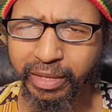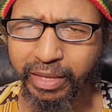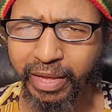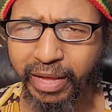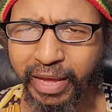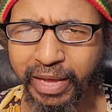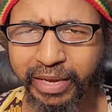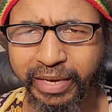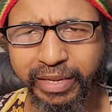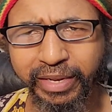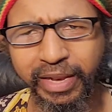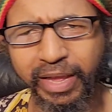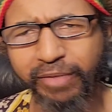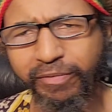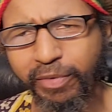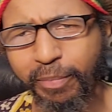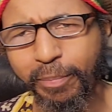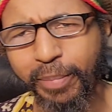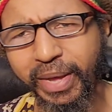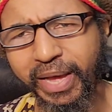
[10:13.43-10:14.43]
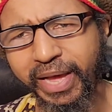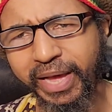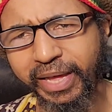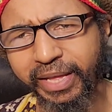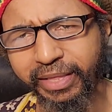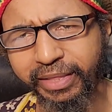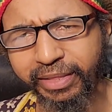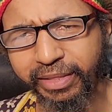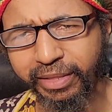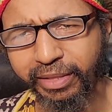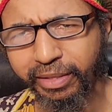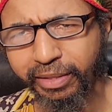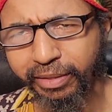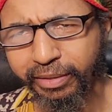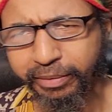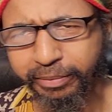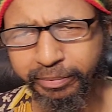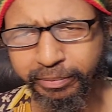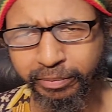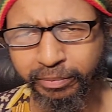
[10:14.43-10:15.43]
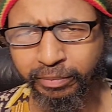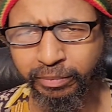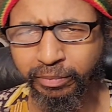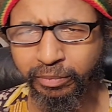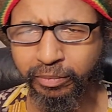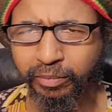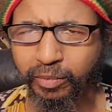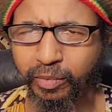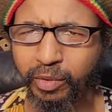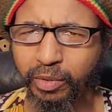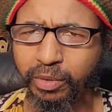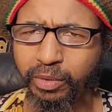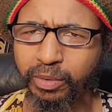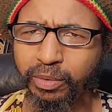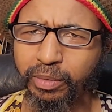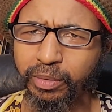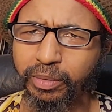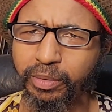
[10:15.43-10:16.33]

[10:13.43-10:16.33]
I didn't have a past. You know,